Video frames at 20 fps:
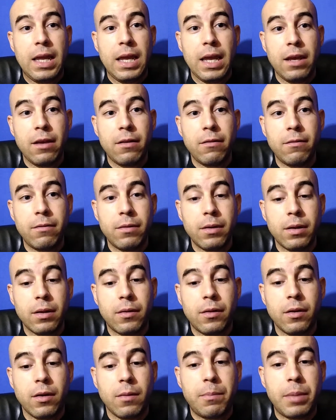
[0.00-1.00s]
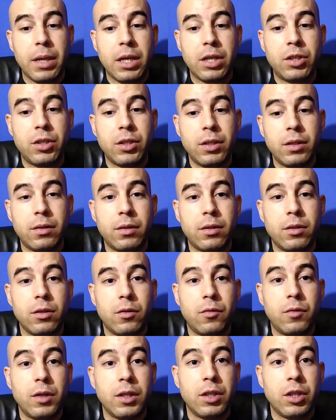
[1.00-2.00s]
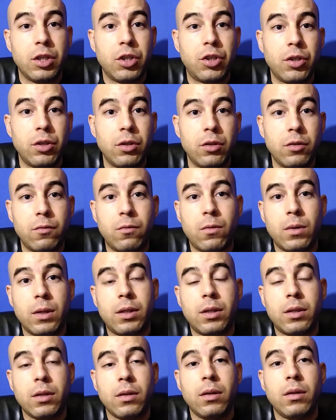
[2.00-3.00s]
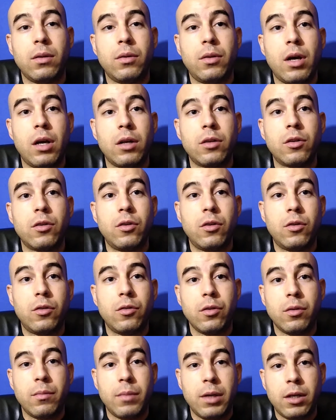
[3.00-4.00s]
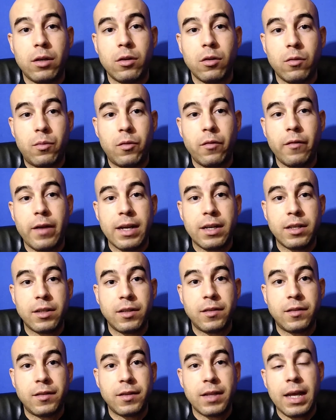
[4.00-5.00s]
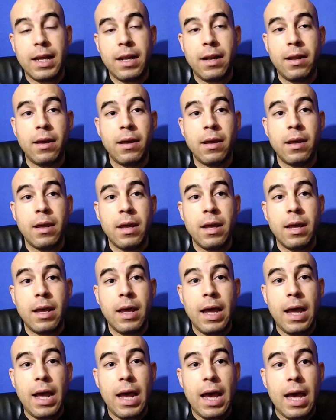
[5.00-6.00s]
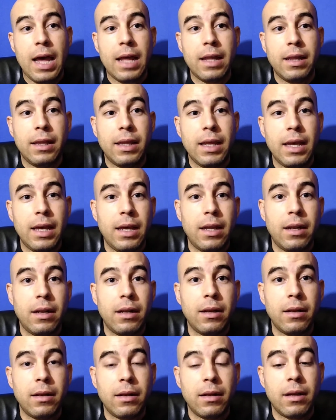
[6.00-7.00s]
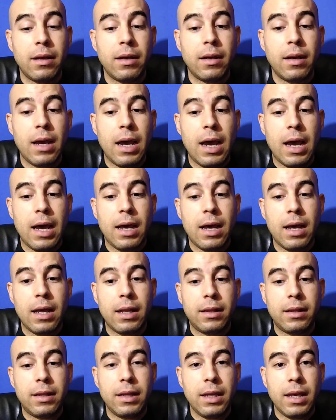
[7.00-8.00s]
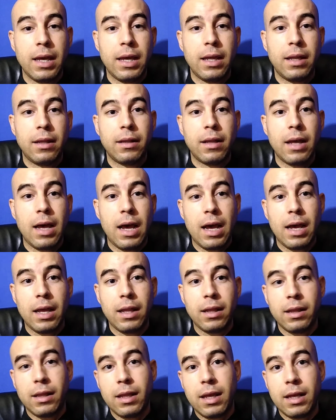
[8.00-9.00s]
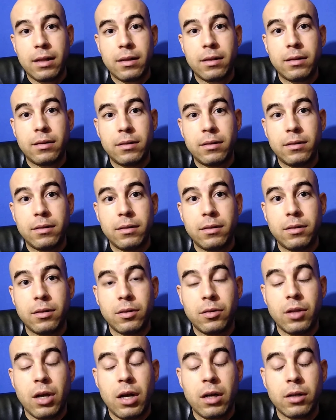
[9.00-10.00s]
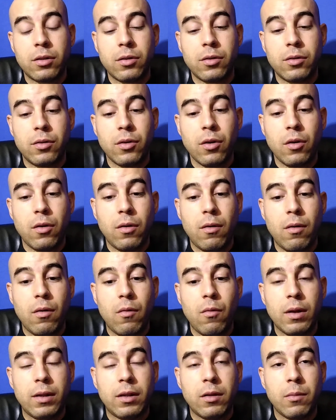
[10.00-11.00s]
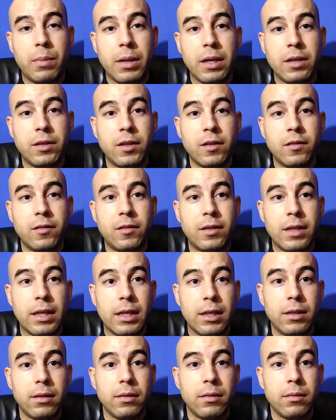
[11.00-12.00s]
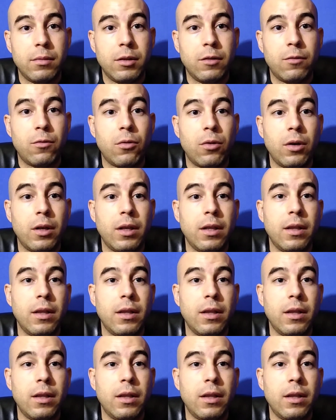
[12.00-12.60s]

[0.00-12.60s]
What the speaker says: give the patient the rendition of what the doctor or the medical provider said, and then at the end, I let the doctor know what the patient said before